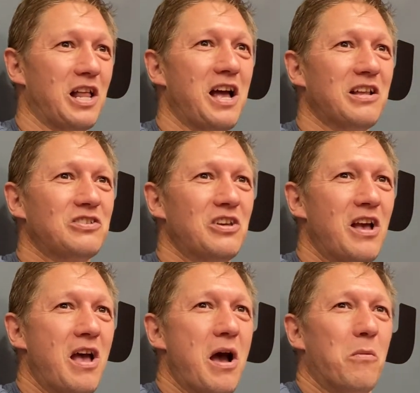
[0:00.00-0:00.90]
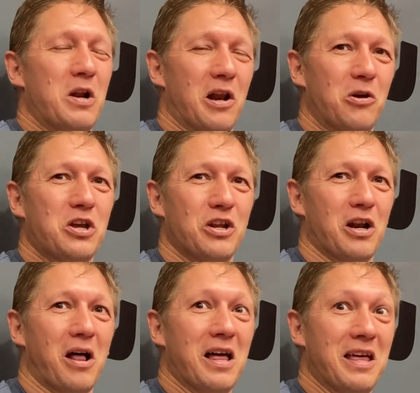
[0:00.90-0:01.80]
arts. When I look at
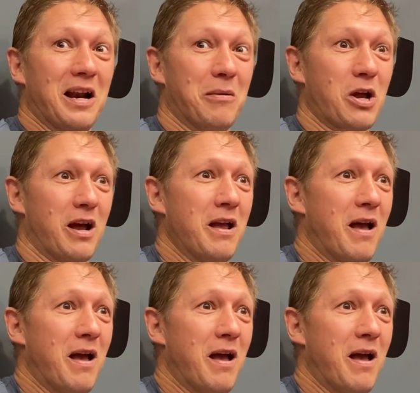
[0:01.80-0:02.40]
it like that, I'm going,